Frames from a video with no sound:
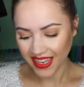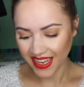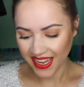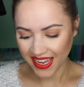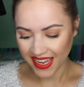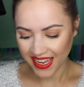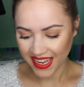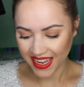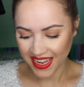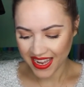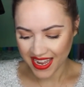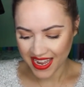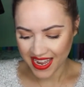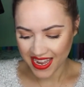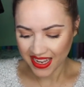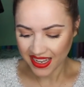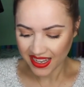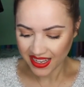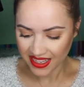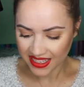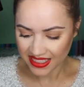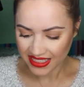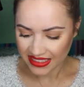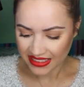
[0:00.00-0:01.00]

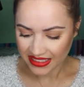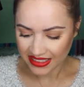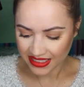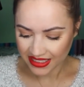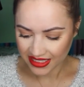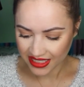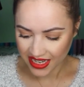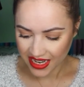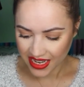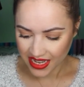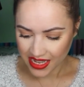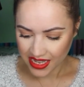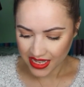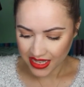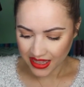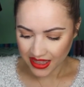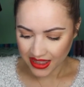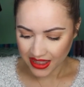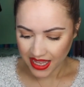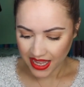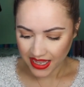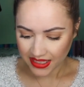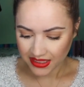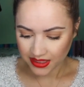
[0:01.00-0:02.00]
And
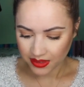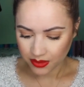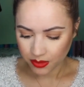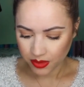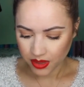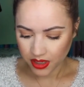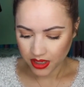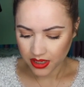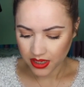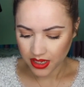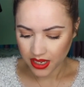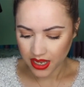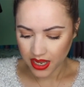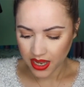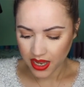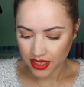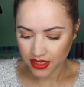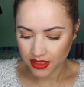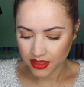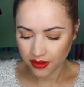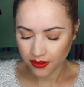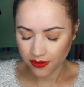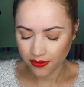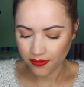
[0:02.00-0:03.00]
last one
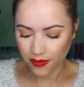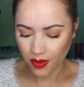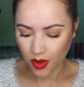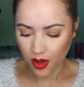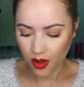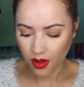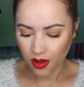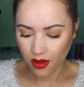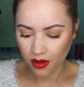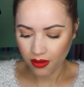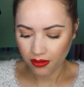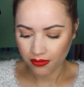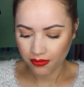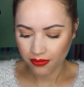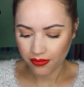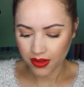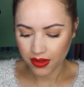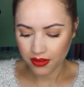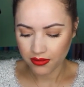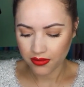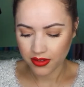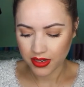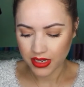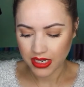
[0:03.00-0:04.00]
is fall
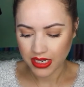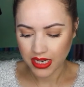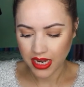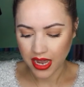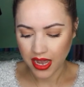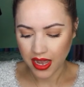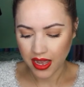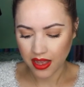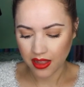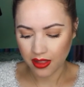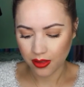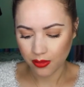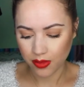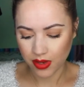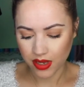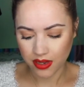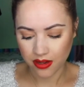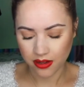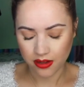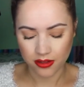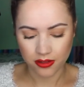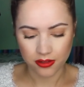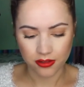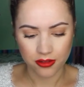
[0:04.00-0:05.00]
favorite
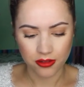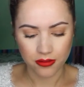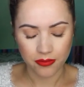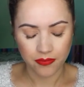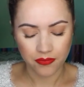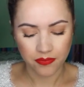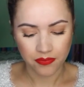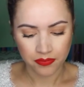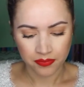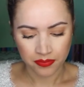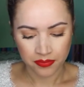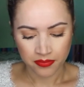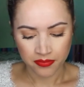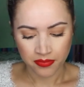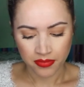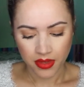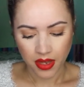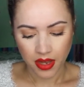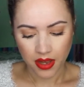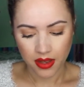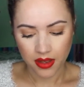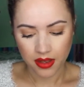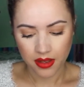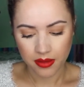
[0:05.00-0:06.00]
Halloween costume.
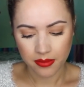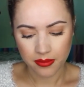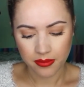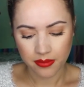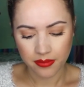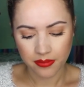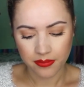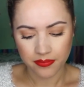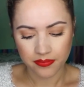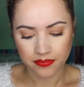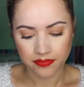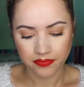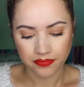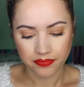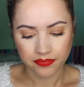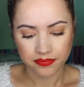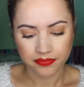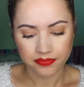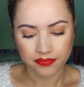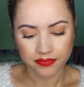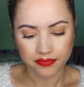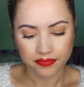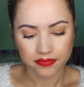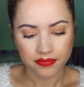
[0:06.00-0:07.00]
Um,
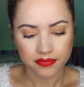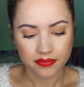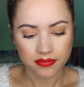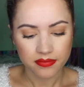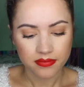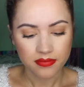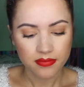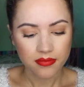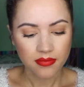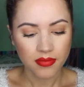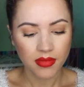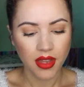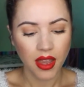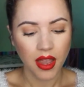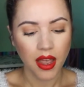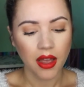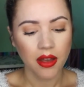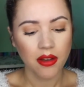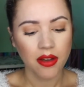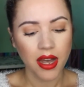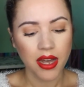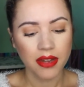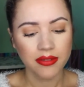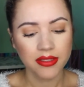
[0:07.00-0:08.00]

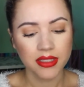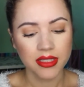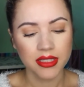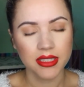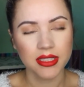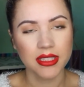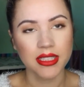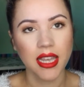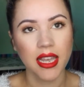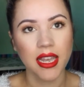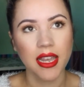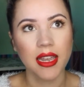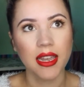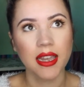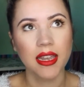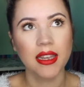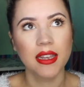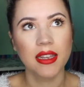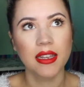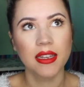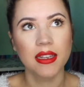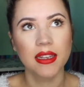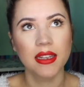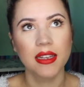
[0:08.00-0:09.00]
I'll have to
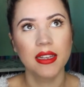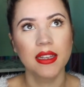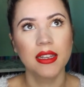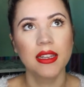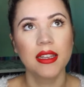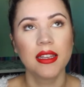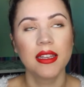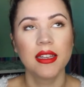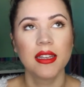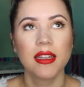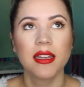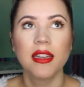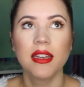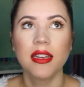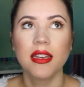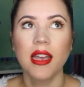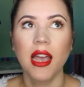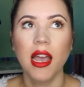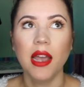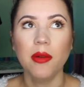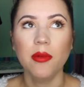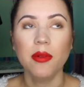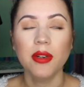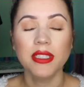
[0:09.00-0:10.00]
say
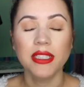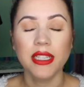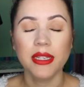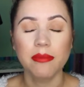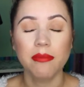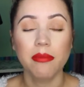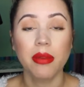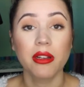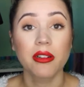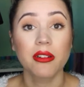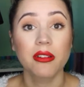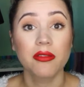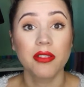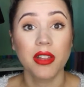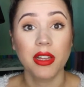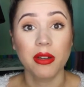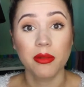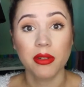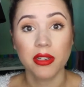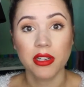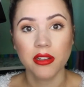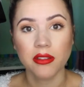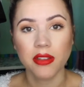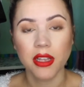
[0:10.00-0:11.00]
I was a butterfly
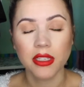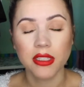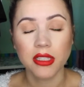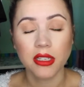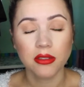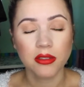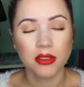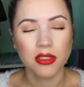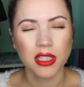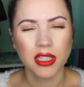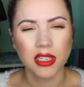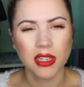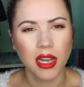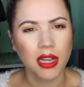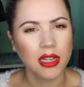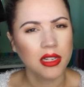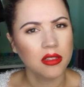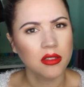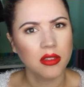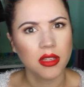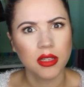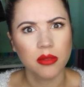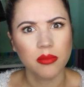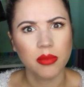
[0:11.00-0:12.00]
one year. And that sounds like
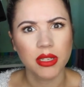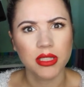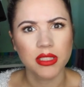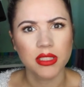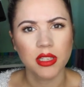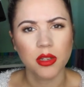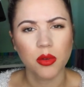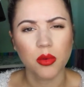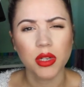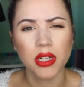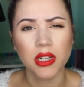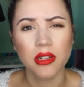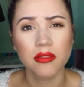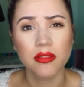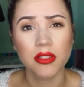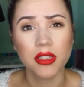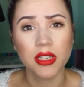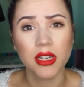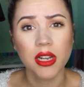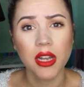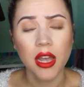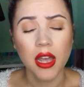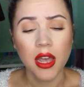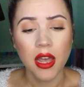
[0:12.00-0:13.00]
kind of like basic
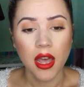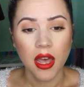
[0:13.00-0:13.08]
whatever.